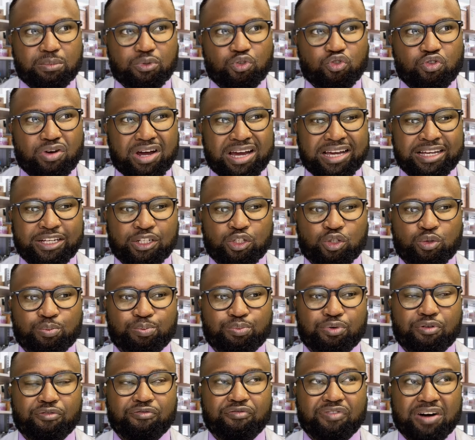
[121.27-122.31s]
trying to
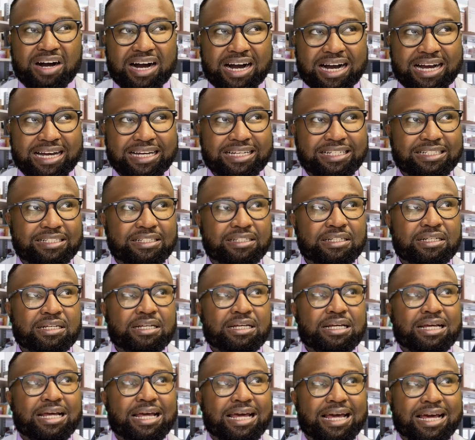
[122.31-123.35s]
provide
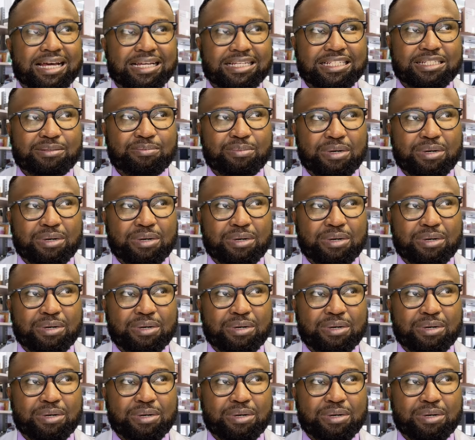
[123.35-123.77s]
as